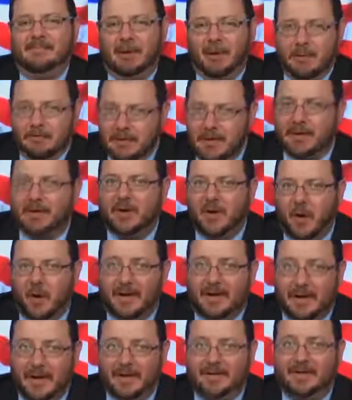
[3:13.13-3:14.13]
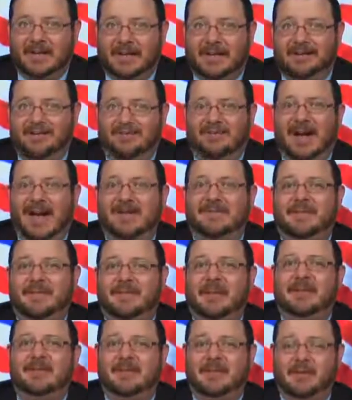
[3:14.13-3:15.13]
per Bitcoin, yes, in 5 to
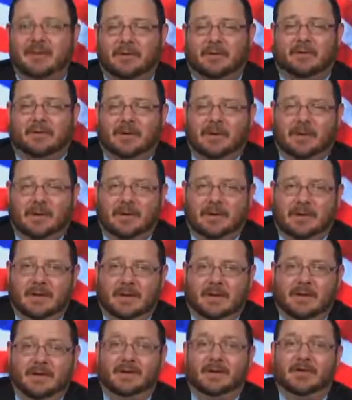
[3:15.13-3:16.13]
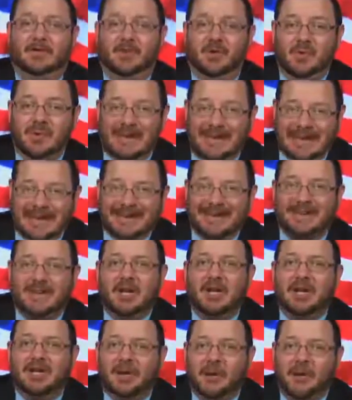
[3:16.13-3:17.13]
10 years. So you need
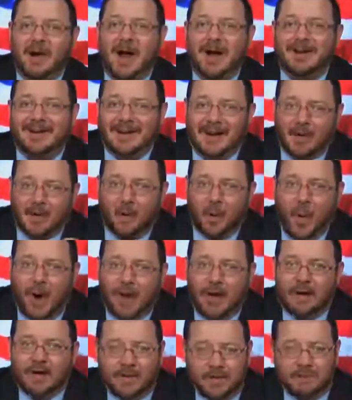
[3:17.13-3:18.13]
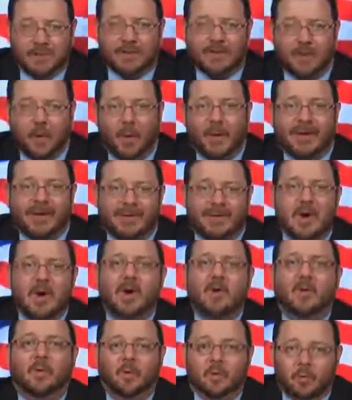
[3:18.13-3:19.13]
to learn how to acquire the Bitcoins
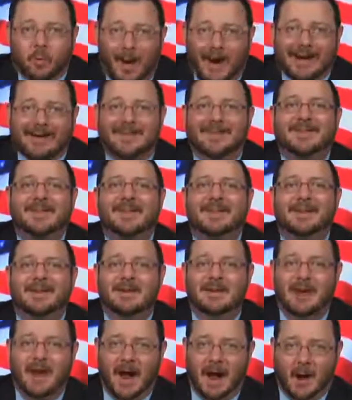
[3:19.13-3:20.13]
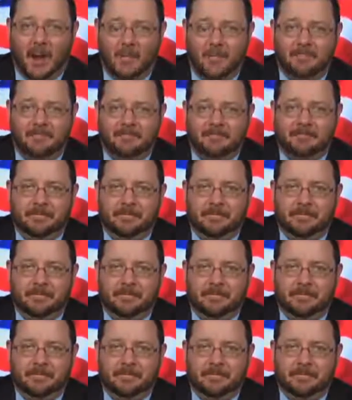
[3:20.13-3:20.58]
right now.